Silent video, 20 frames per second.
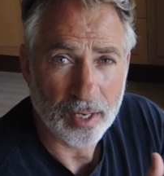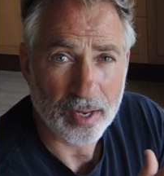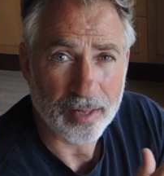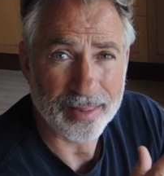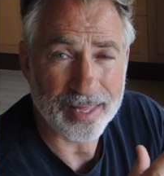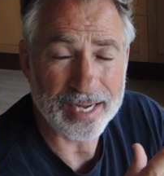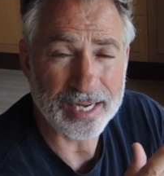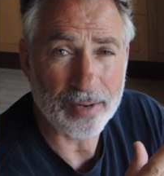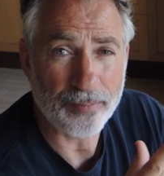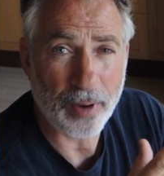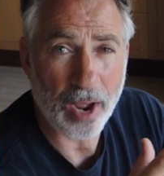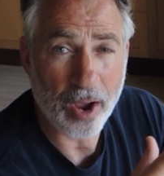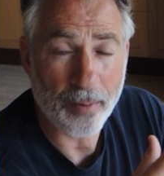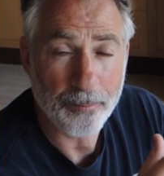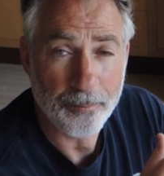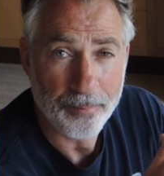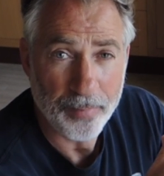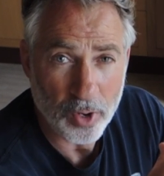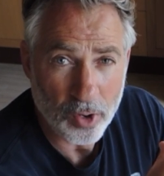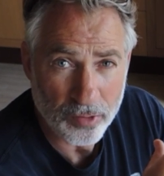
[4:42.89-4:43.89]
Think
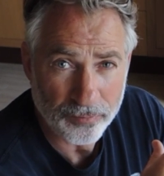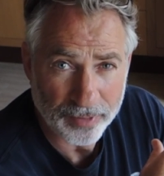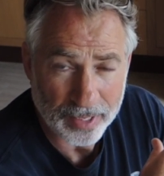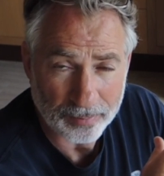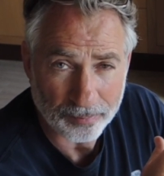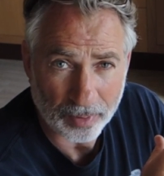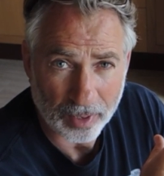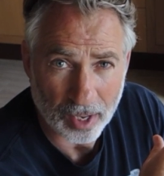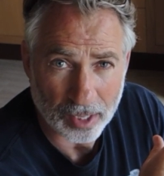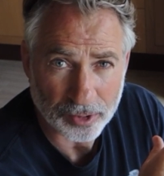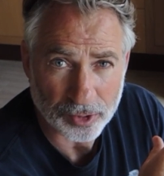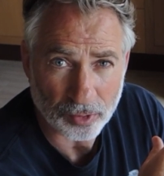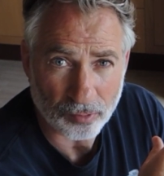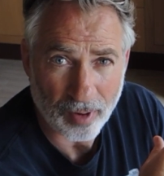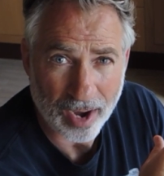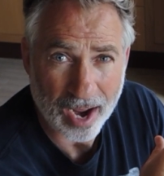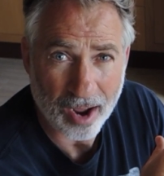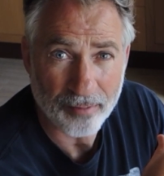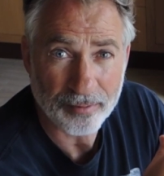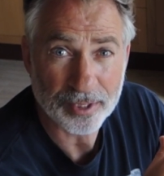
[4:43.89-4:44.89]
about moving plugs
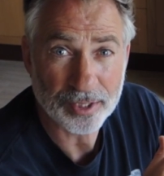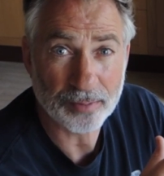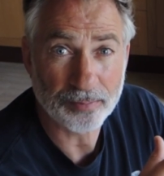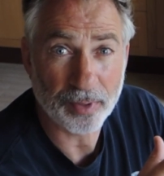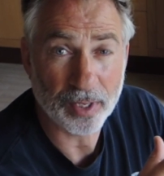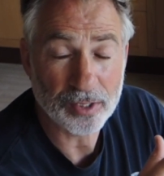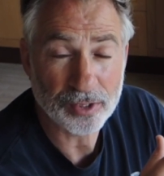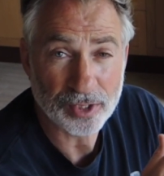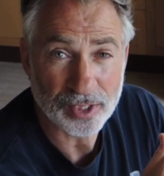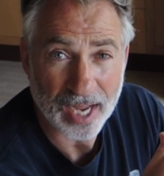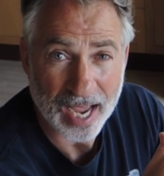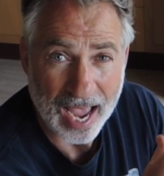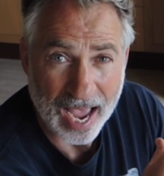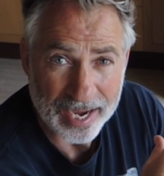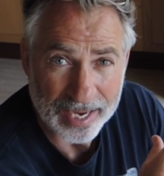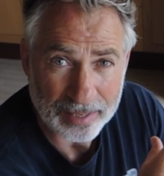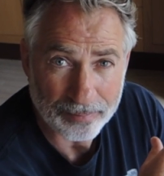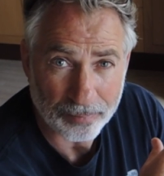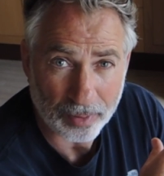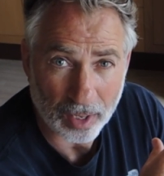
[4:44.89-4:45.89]
around as opposed to
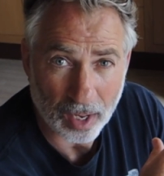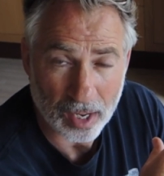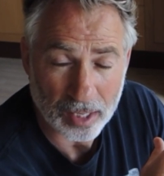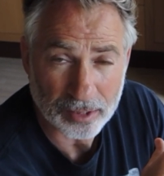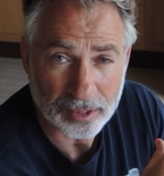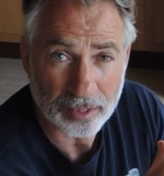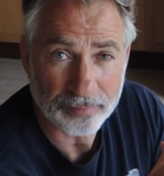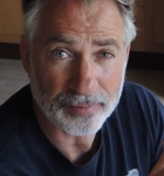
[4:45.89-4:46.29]
adding plugs.